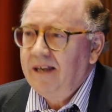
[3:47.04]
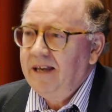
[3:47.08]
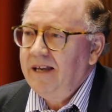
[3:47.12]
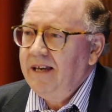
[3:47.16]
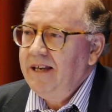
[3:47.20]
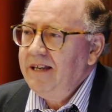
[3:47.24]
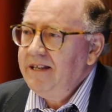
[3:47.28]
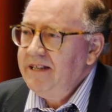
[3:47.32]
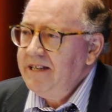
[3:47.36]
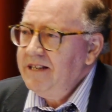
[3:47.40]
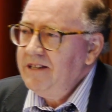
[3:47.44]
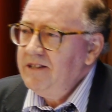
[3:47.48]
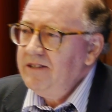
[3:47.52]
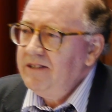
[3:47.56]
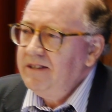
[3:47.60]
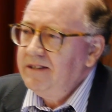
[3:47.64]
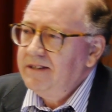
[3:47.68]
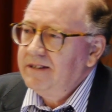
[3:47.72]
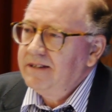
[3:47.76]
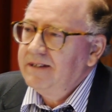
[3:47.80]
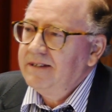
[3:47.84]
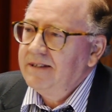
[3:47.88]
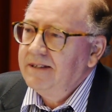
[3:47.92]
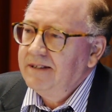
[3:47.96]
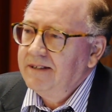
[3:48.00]
it
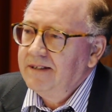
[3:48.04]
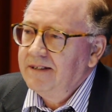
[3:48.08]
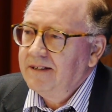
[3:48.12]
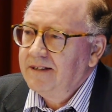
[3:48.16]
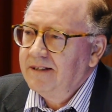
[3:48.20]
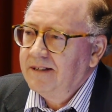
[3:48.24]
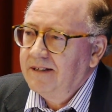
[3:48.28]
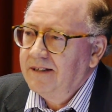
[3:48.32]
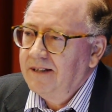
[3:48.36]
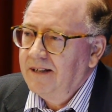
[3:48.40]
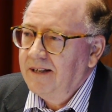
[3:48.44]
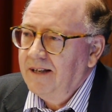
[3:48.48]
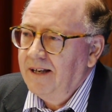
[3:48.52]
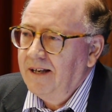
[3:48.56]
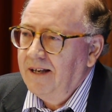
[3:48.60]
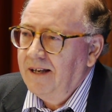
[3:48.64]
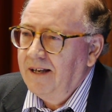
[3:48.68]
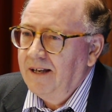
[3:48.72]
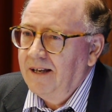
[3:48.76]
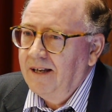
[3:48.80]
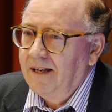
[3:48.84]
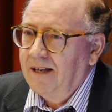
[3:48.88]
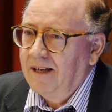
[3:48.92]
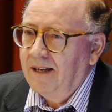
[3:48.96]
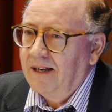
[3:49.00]
is
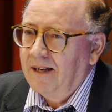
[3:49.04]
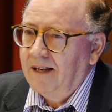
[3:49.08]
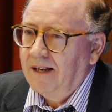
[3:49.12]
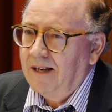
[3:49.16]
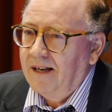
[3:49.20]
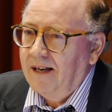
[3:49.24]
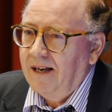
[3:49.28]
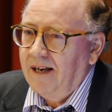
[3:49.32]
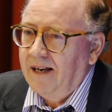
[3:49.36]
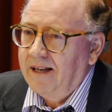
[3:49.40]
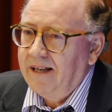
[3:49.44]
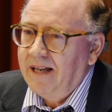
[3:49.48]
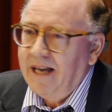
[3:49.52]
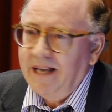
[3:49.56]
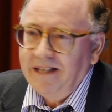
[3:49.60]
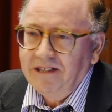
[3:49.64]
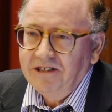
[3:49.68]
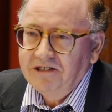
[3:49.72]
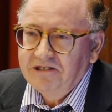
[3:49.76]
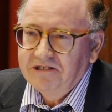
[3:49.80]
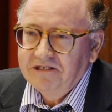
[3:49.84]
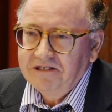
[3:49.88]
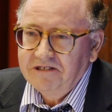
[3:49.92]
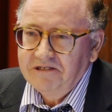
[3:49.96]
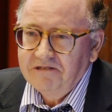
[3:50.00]
an
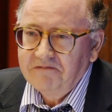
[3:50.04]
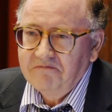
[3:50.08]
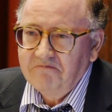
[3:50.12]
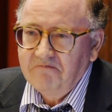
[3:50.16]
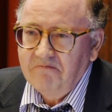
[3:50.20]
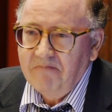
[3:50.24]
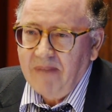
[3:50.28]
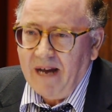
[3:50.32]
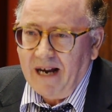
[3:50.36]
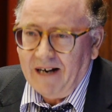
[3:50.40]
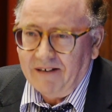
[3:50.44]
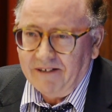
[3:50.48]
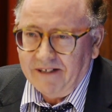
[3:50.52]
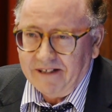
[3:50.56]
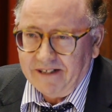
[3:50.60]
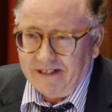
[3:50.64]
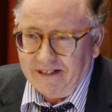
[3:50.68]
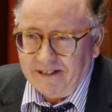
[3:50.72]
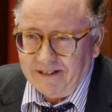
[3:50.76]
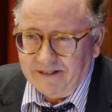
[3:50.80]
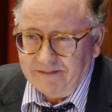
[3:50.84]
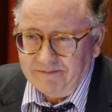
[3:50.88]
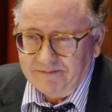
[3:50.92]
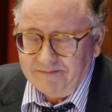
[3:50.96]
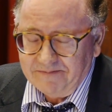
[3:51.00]
ancient
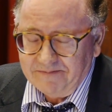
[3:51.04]
mariner.